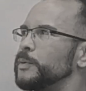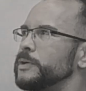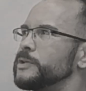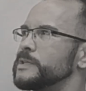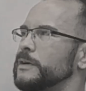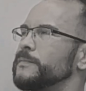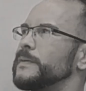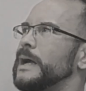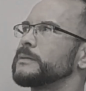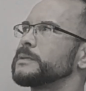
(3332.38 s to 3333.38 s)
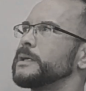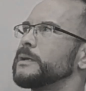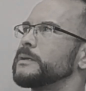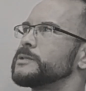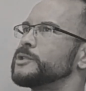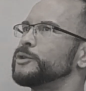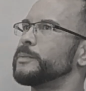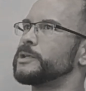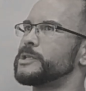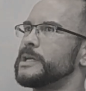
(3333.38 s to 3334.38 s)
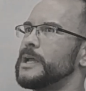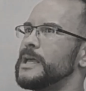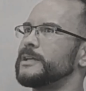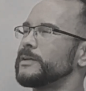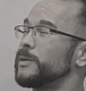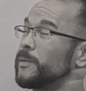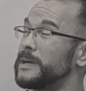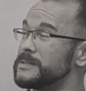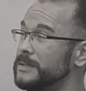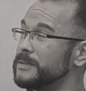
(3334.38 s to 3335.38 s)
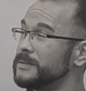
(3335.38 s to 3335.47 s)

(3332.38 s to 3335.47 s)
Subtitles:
putting yourself out there too much in anything crazy.